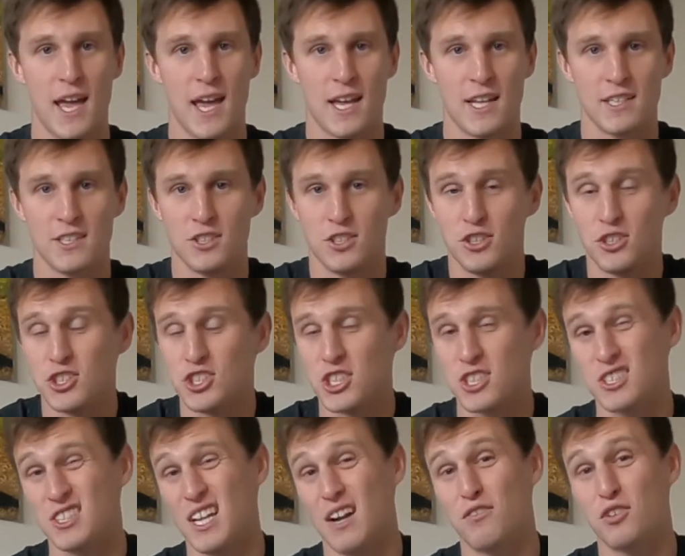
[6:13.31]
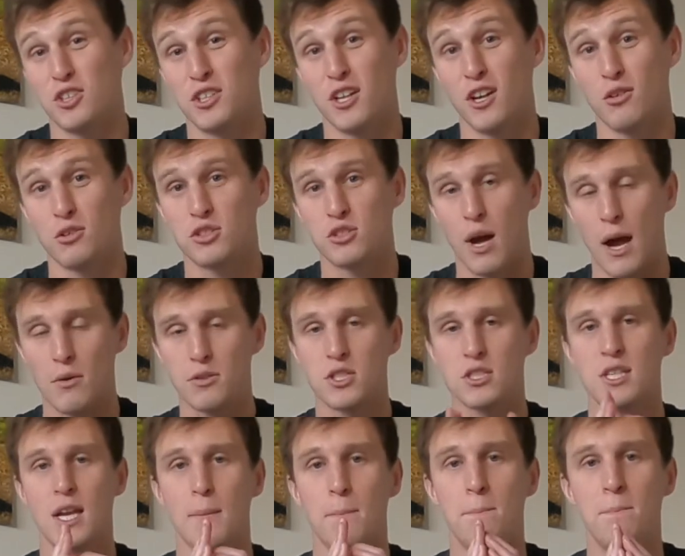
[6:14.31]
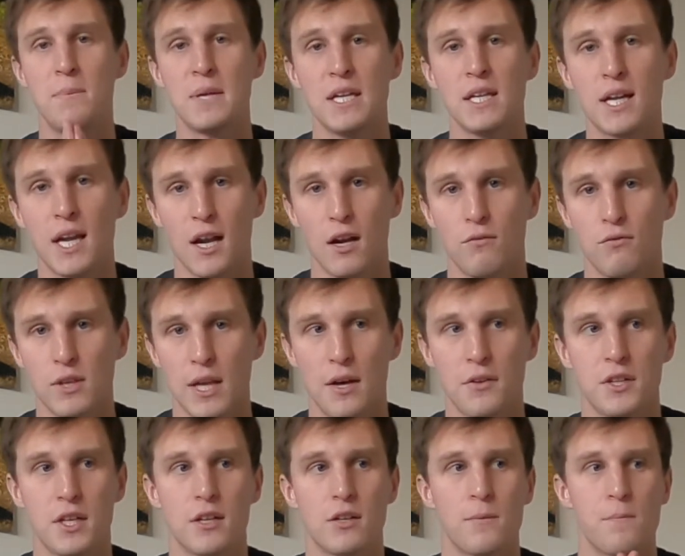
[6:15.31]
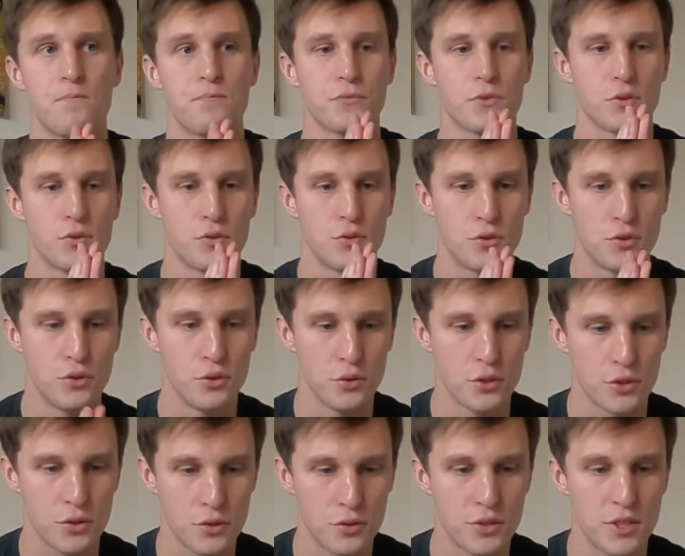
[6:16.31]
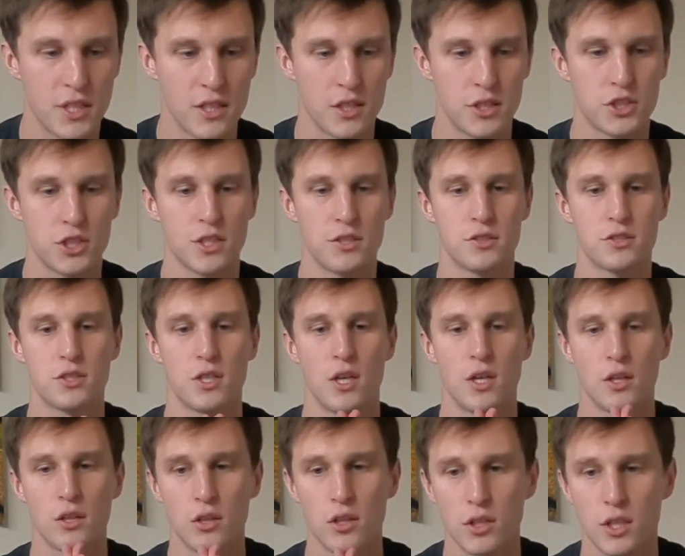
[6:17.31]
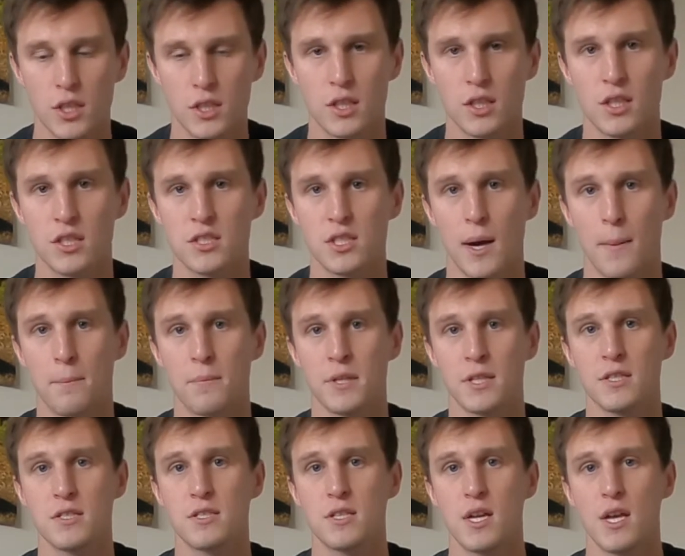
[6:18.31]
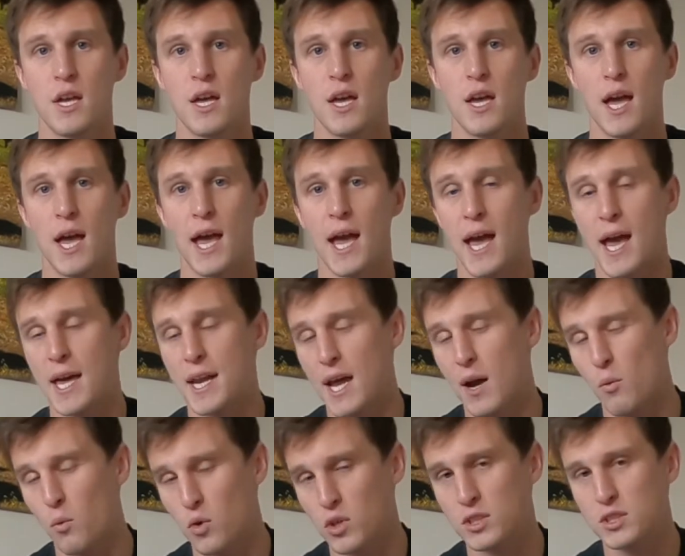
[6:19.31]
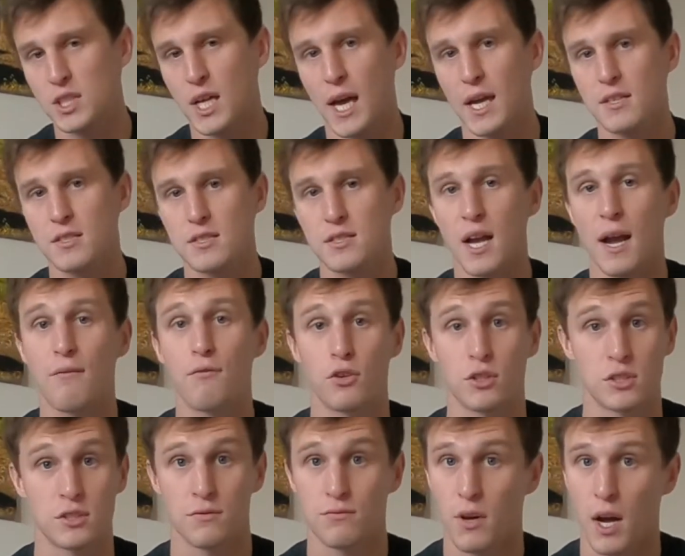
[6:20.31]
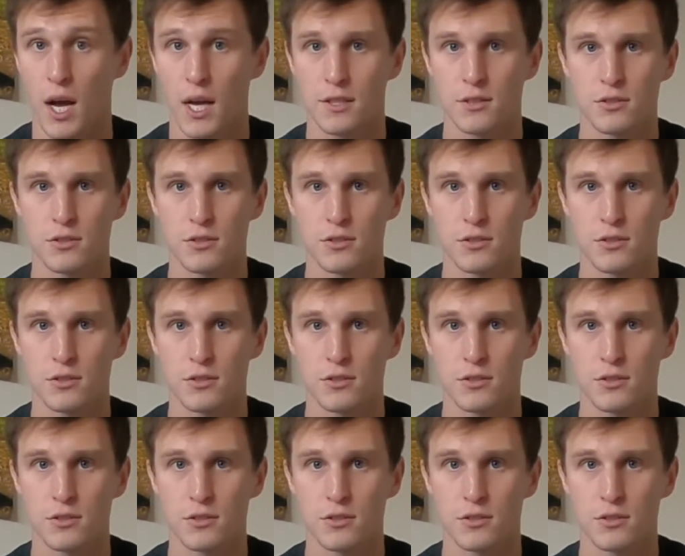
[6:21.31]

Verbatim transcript: and you just never know. So I would just say be careful out there, do your due diligence, look into these companies, and at worst case, diversify.